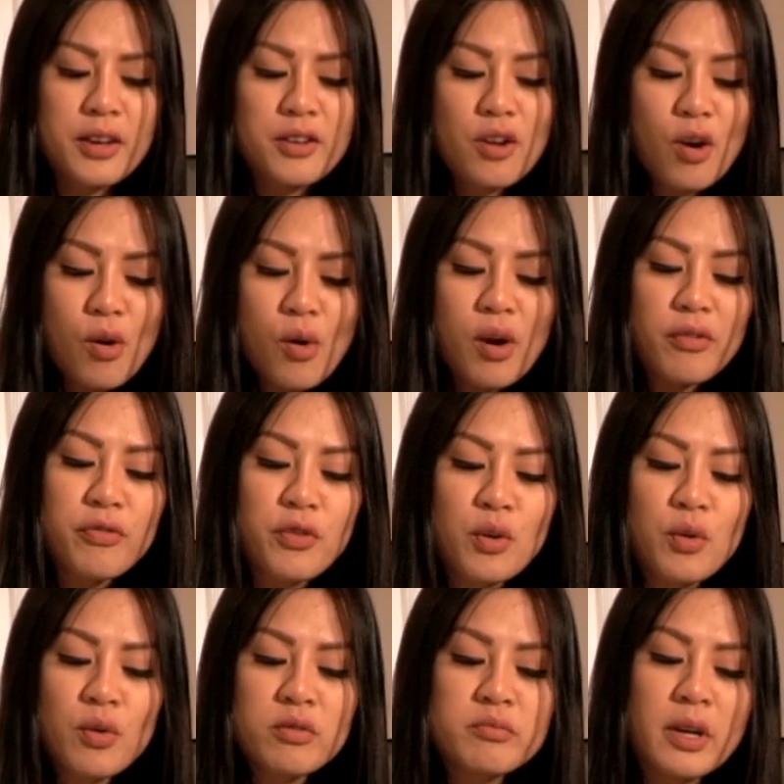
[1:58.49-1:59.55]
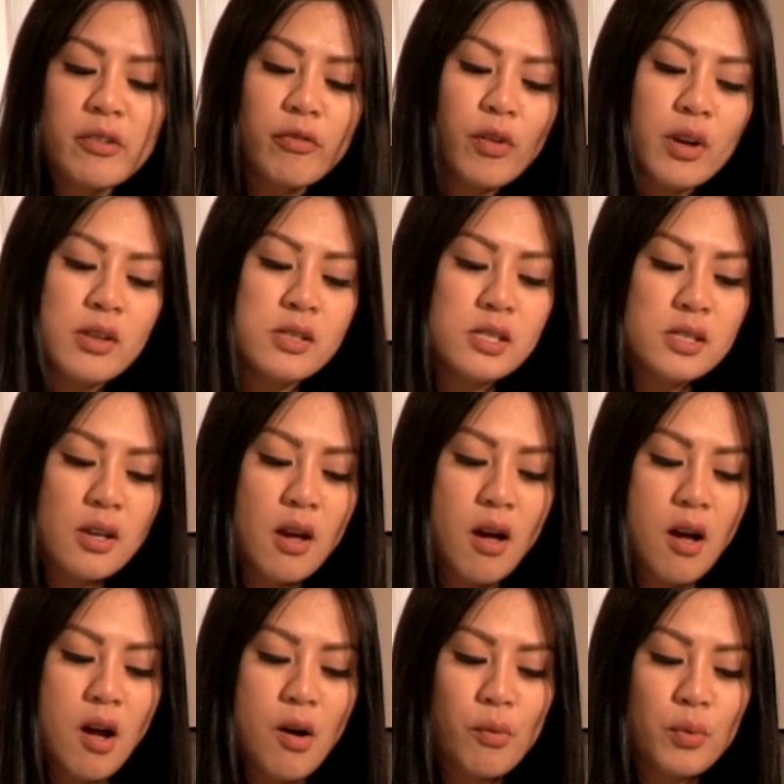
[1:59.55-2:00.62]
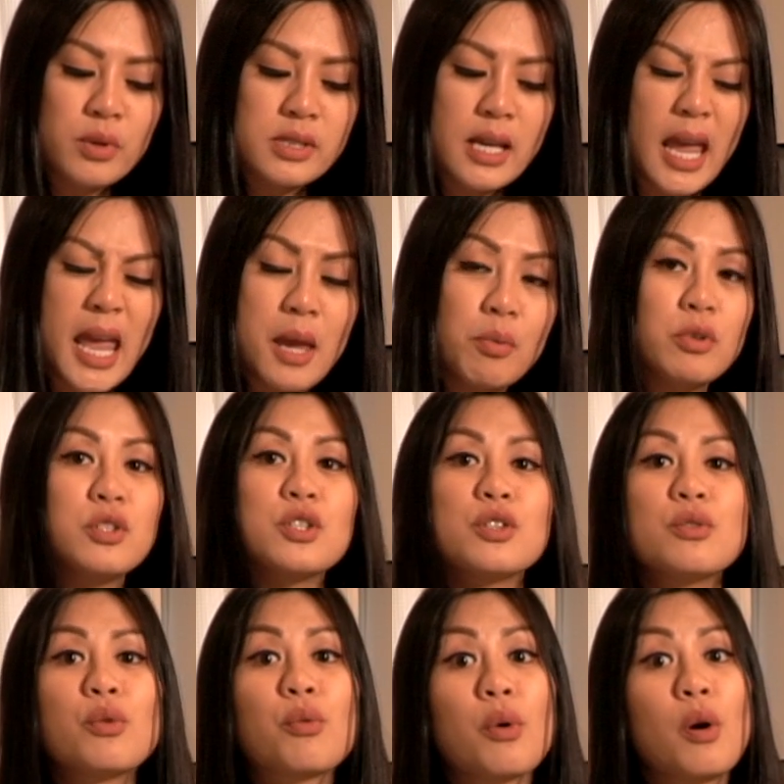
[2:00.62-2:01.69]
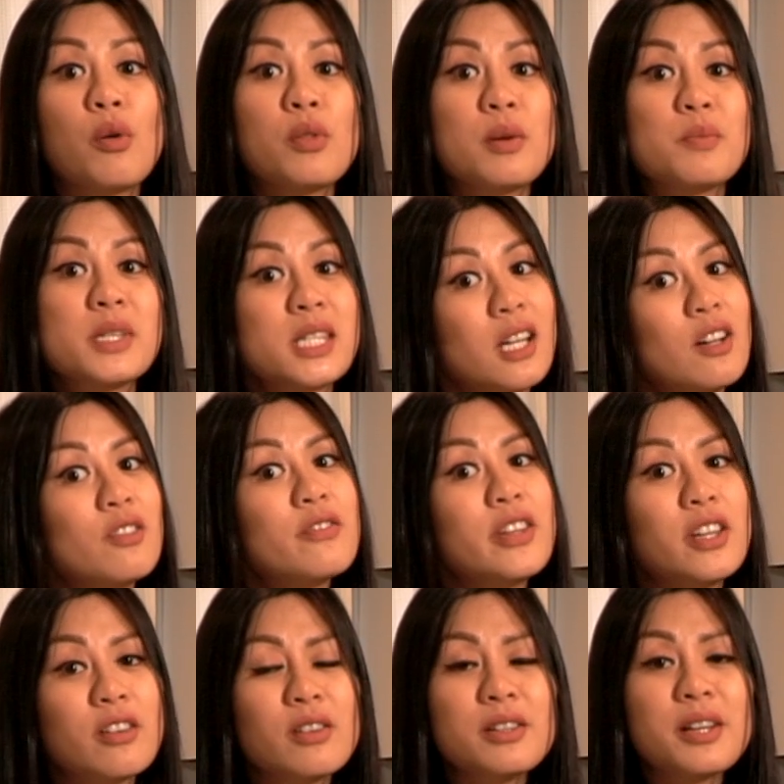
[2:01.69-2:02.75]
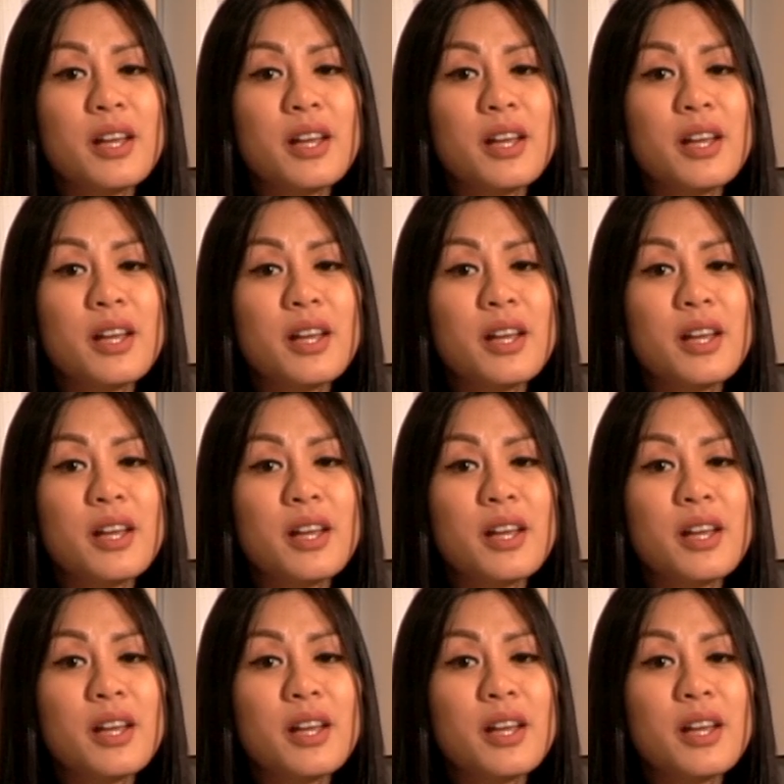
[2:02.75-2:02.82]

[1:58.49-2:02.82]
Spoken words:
know a few of my friends was able to grow themselves here in